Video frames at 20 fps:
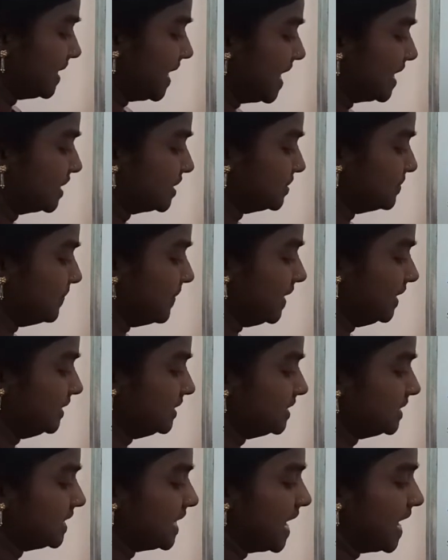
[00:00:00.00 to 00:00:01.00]
x1
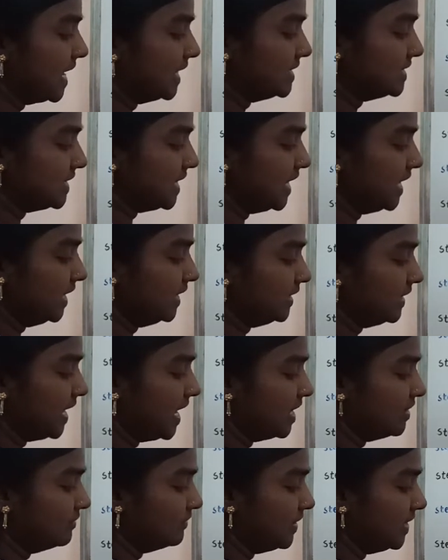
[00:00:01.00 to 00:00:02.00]
starts at
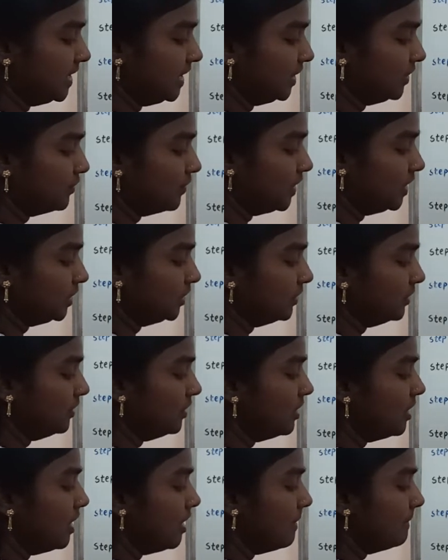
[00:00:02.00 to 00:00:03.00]
n1 equal to
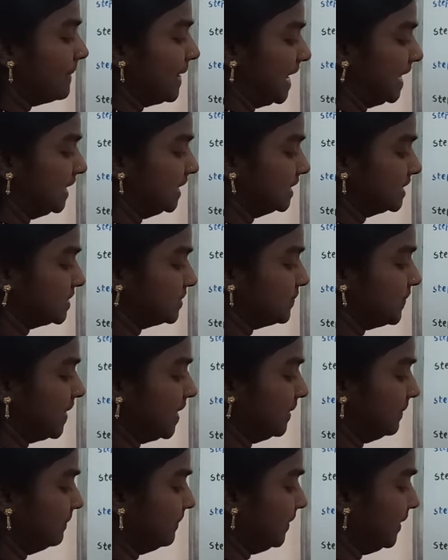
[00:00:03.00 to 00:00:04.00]

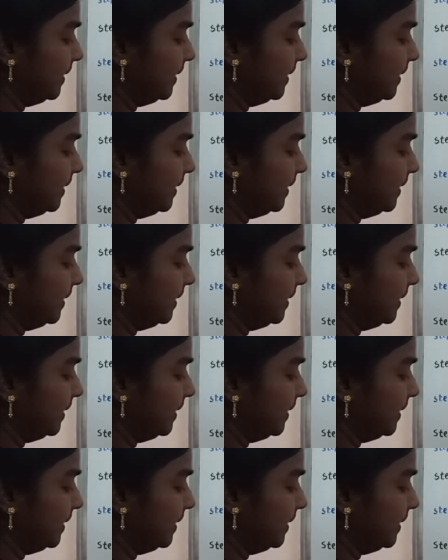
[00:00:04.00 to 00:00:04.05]
-1.